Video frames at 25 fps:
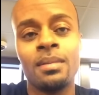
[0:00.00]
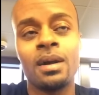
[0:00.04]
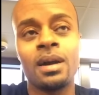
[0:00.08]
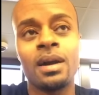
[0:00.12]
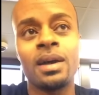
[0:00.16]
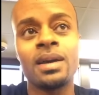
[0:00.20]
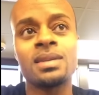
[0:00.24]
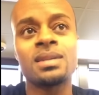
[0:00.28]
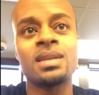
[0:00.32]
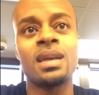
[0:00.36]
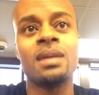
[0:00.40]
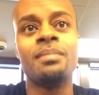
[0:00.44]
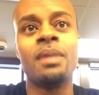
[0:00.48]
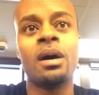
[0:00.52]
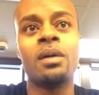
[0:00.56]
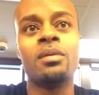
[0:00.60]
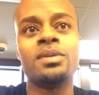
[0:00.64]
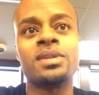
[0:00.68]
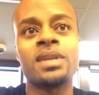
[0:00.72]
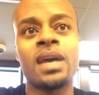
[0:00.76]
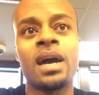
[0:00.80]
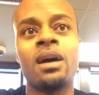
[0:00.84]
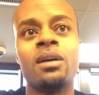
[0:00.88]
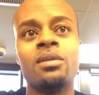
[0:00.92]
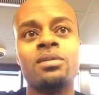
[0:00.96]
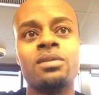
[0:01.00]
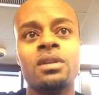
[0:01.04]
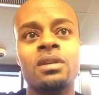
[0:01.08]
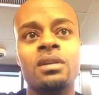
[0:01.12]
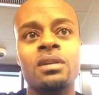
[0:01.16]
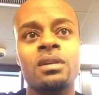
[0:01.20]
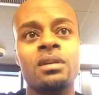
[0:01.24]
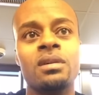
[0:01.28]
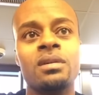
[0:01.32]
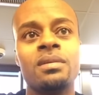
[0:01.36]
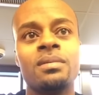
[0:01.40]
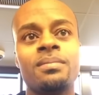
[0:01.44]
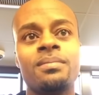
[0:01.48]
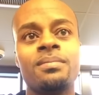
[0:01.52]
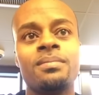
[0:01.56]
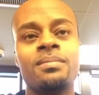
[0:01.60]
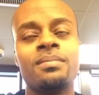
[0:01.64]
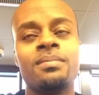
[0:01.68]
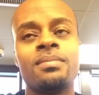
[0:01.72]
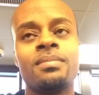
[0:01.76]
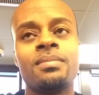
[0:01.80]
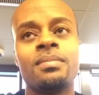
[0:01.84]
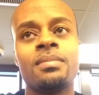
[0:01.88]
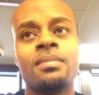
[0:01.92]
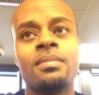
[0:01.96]
Last time I was out there,
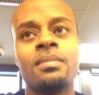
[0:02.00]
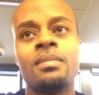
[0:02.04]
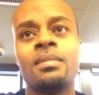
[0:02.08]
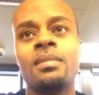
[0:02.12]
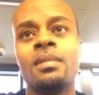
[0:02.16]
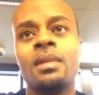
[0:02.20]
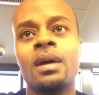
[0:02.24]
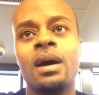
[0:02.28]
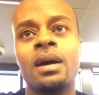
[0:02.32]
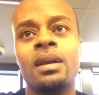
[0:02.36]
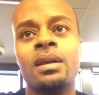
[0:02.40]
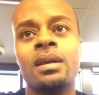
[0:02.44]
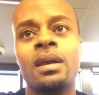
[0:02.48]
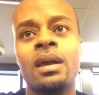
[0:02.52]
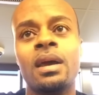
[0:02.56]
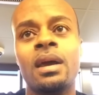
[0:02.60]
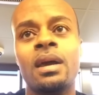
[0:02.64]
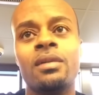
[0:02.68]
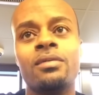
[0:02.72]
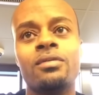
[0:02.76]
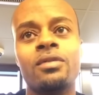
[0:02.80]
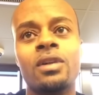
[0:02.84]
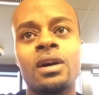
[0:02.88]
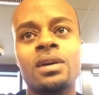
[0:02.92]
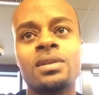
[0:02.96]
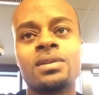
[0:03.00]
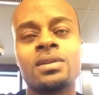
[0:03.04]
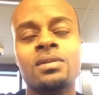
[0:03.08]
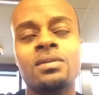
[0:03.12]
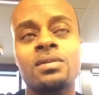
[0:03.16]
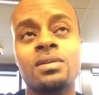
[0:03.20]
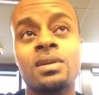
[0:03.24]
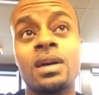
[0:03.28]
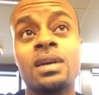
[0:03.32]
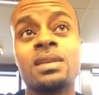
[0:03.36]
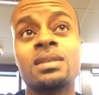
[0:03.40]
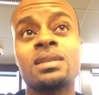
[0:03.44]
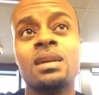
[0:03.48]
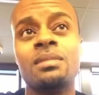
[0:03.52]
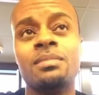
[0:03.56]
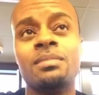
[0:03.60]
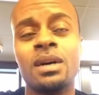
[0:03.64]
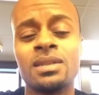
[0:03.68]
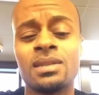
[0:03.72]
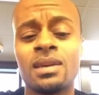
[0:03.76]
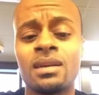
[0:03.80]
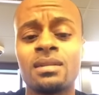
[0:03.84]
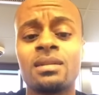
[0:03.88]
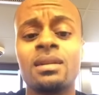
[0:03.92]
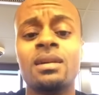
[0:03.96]
I didn't have Roscoe. Last time I
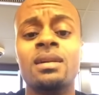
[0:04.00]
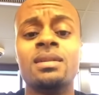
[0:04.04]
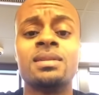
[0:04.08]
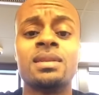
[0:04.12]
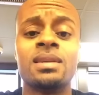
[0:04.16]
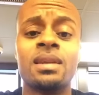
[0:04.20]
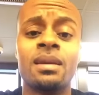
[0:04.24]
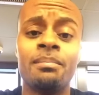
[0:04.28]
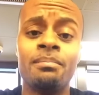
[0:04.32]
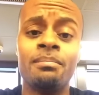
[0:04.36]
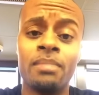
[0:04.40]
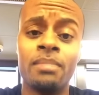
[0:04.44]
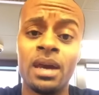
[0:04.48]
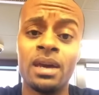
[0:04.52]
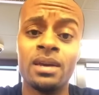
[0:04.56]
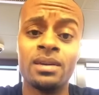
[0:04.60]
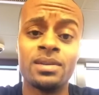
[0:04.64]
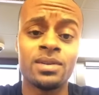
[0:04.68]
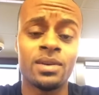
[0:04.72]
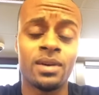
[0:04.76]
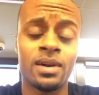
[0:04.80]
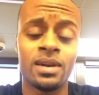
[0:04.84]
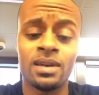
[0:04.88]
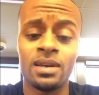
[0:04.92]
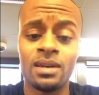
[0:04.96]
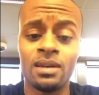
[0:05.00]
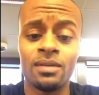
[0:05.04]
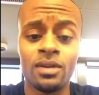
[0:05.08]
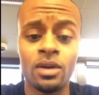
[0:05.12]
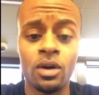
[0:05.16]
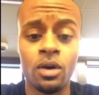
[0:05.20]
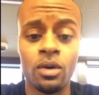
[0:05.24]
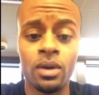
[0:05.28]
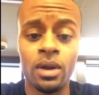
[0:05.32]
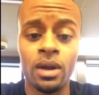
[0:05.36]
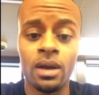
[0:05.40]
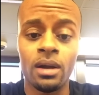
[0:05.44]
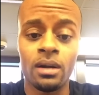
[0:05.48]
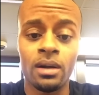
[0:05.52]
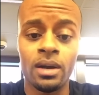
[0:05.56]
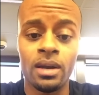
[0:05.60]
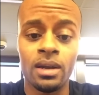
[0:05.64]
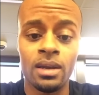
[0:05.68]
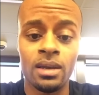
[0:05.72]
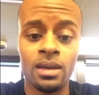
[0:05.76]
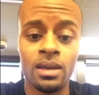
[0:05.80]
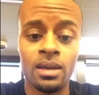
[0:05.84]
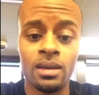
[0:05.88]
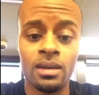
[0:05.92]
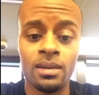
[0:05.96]
was out there, I was in the Bay, so I didn't even go to LA
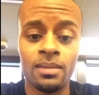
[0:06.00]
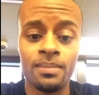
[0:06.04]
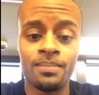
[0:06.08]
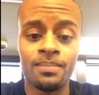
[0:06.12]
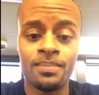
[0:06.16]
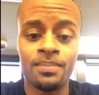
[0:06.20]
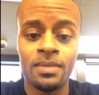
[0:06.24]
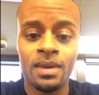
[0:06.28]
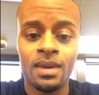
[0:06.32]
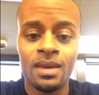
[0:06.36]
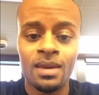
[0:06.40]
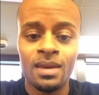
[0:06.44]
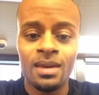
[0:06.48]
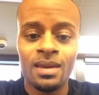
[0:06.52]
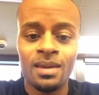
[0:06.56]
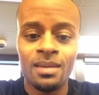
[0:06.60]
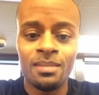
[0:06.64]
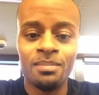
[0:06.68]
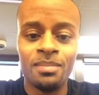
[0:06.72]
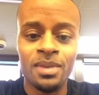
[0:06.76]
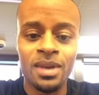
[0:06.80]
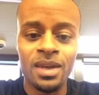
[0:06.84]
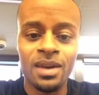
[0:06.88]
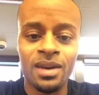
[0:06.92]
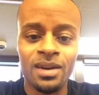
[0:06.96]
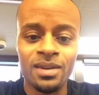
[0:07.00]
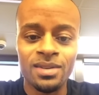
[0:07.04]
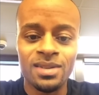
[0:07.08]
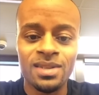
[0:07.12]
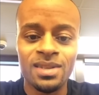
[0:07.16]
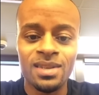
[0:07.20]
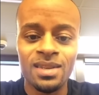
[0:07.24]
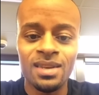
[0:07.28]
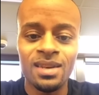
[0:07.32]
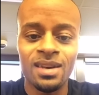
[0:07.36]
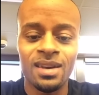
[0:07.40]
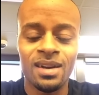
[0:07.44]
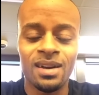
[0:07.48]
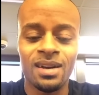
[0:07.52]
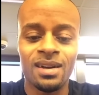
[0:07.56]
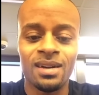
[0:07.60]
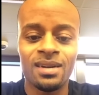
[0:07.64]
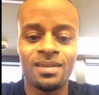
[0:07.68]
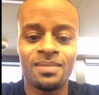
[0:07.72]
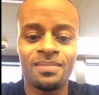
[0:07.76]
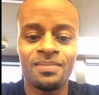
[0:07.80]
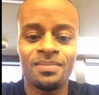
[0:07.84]
to get it. BLT, huh?